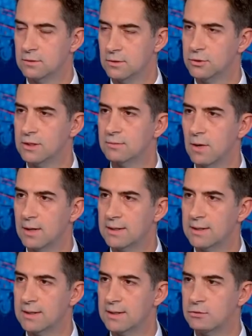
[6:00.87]
using
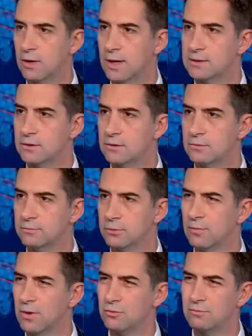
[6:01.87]
money to try to
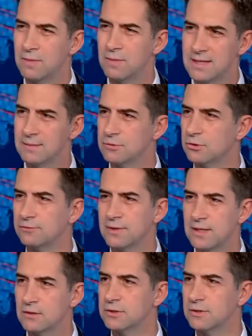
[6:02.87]
promote memes or
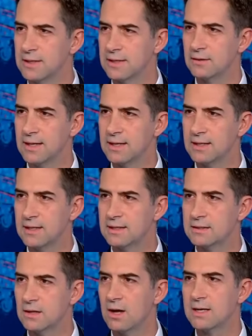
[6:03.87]
videos on the internet
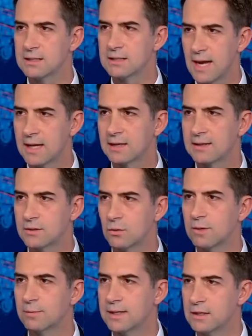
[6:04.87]
is not exactly
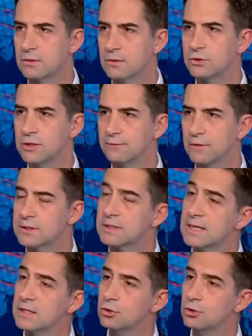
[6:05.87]
going to make a huge difference.
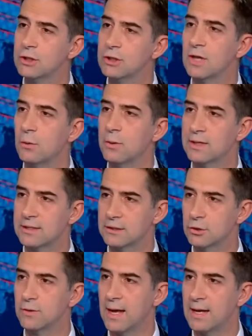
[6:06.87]
Again, you shouldn't knowingly
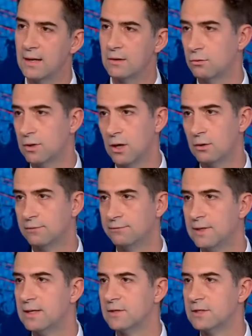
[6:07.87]
do that. I don't know if
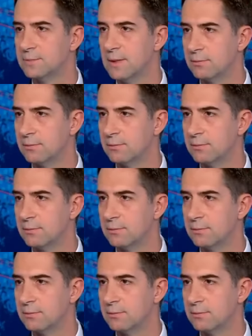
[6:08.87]
any of these